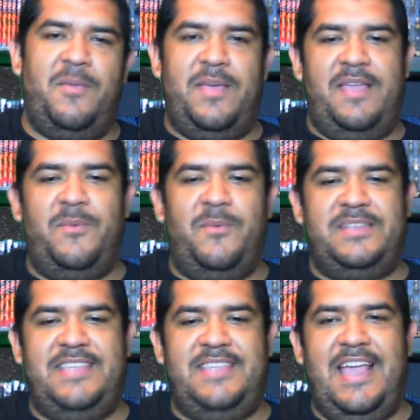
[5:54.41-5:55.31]
And we
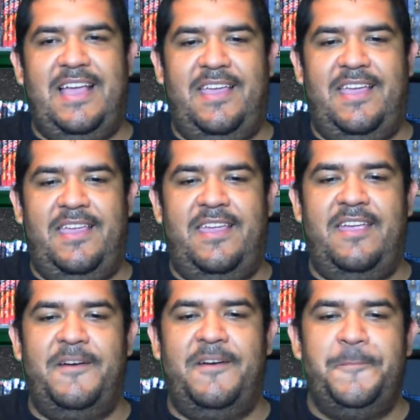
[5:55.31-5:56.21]
see in
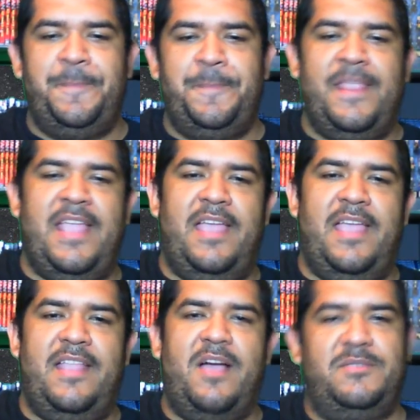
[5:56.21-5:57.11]
here
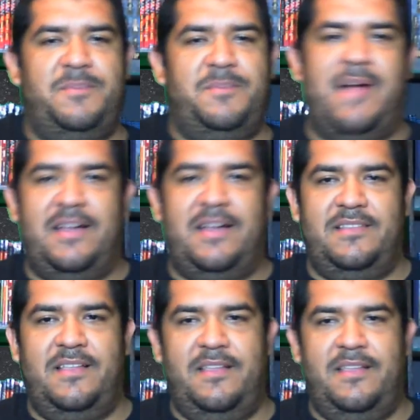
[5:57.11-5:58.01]
the counterpart,
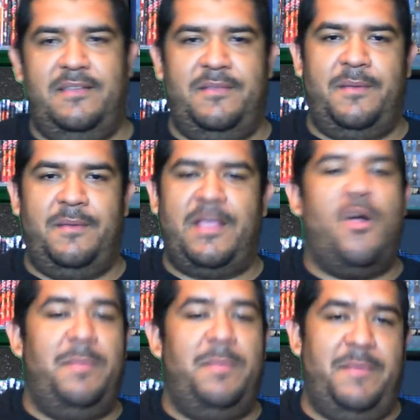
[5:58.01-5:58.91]
the
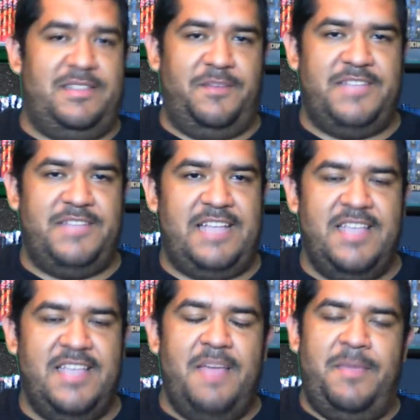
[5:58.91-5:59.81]
complement of that,